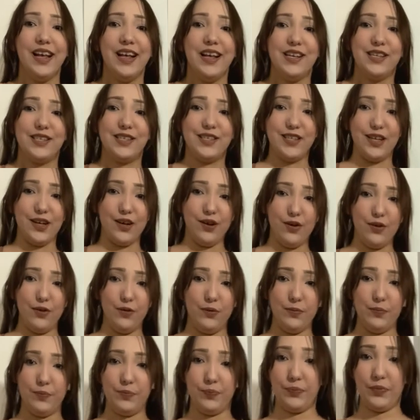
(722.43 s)

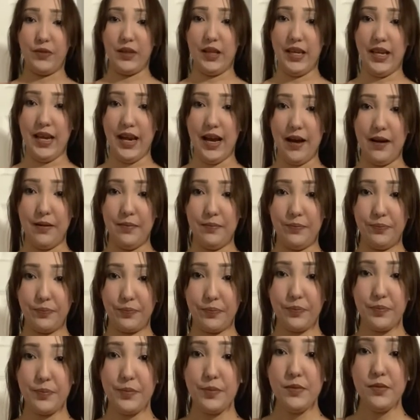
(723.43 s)
So yeah,
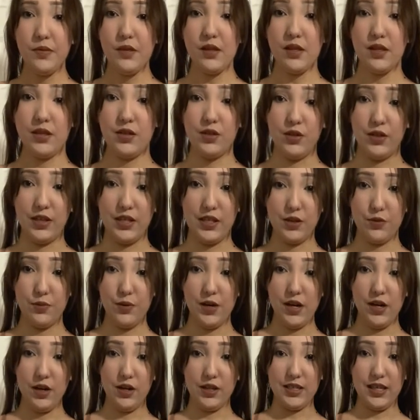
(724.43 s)
so this is what
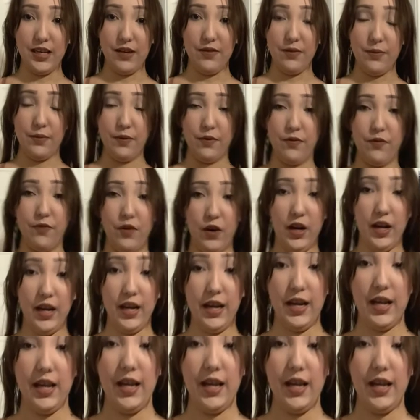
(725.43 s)
it looks like from the front.